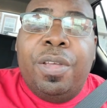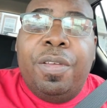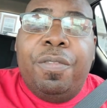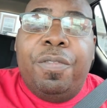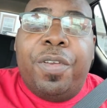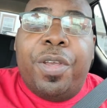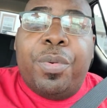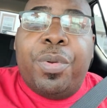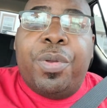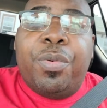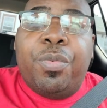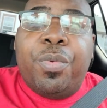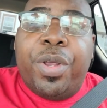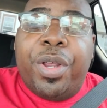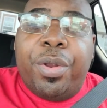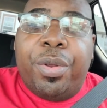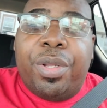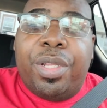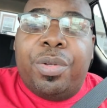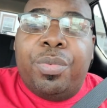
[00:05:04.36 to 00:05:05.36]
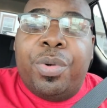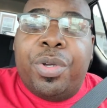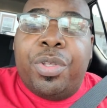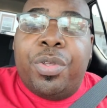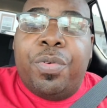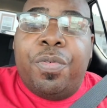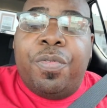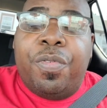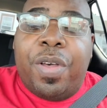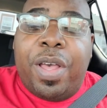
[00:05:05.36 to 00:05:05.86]
Very rarely will
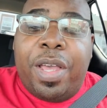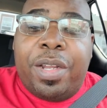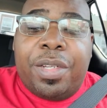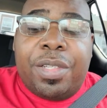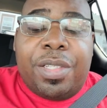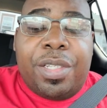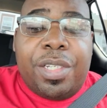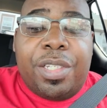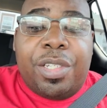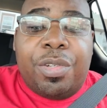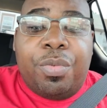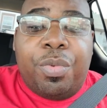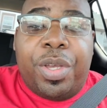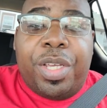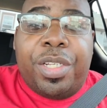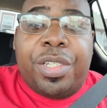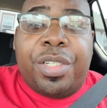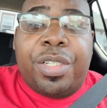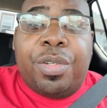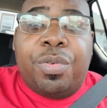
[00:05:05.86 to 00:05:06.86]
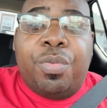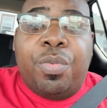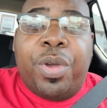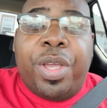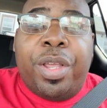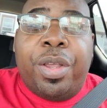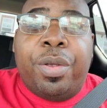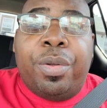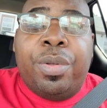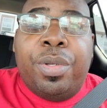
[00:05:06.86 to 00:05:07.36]
you find a situation
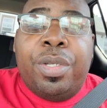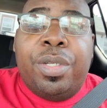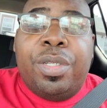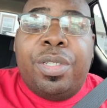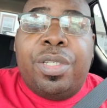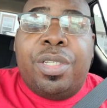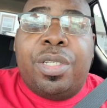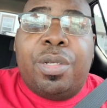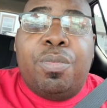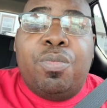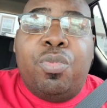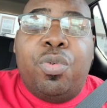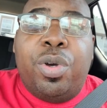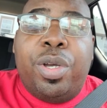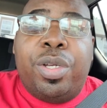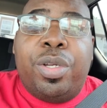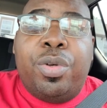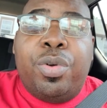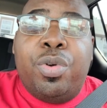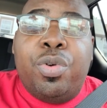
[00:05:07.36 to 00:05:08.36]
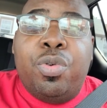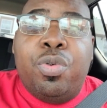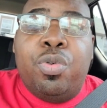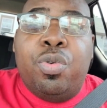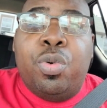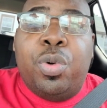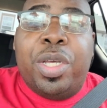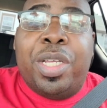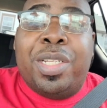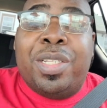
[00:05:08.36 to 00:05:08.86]
where someone
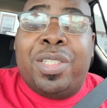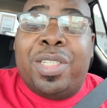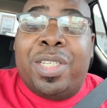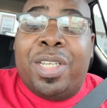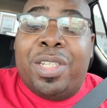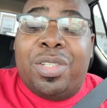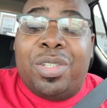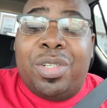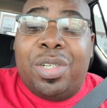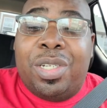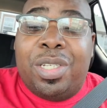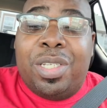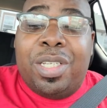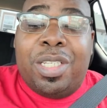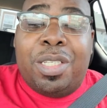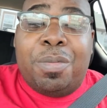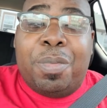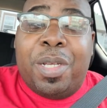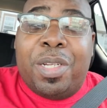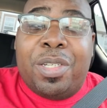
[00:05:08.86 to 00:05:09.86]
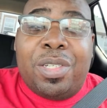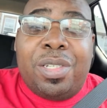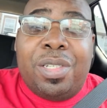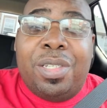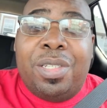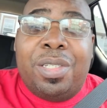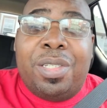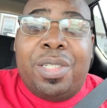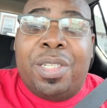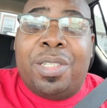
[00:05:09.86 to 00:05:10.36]
who intentionally,
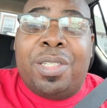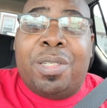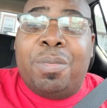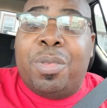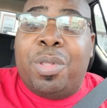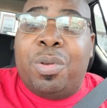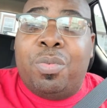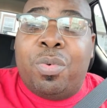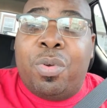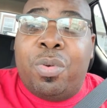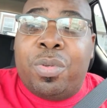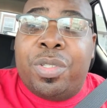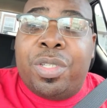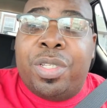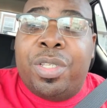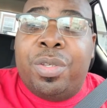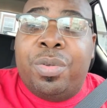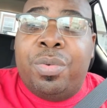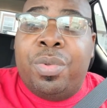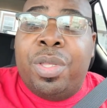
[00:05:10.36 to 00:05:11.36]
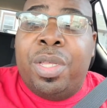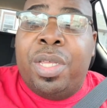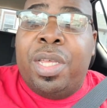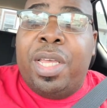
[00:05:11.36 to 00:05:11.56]
especially, did something wrong to you,